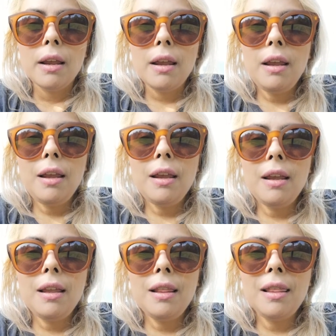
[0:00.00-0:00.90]

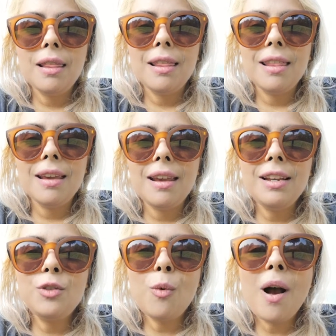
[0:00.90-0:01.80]
And
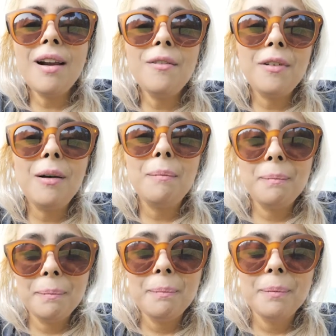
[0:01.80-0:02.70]
each one of them,
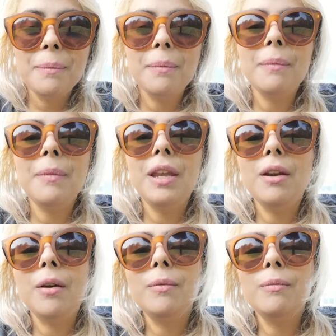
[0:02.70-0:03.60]
it's
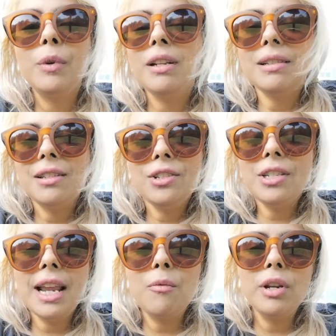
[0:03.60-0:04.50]

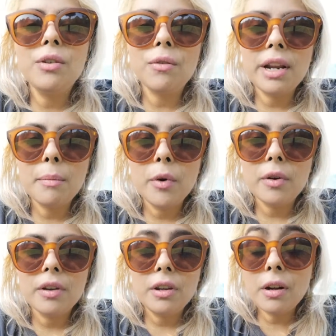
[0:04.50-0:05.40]
just like when you read a
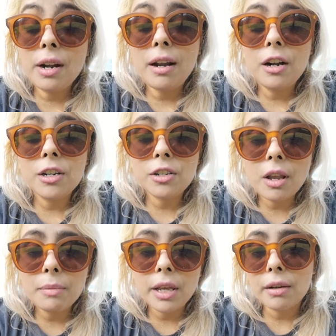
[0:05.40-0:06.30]
book, you're gonna learn
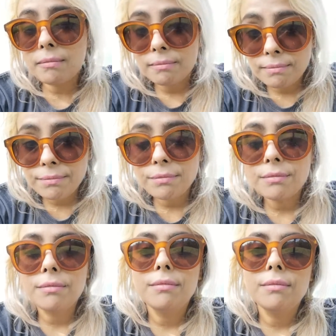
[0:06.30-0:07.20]
something.
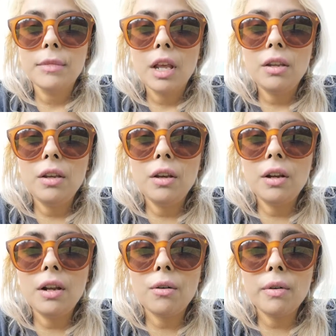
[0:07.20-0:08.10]
You're
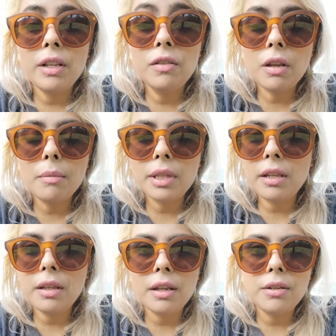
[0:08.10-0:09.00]
gonna read
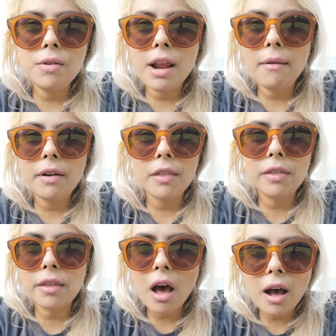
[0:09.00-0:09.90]
something that you never
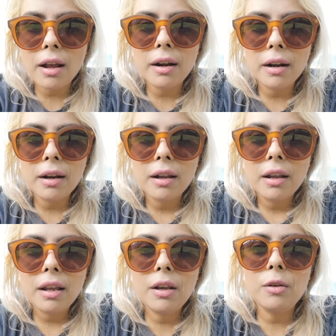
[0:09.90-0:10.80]
thought
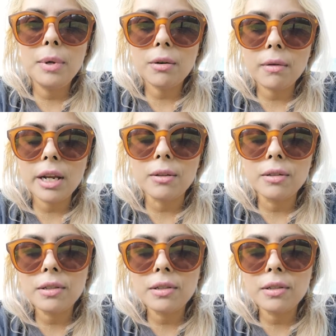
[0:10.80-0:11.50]
it could be real.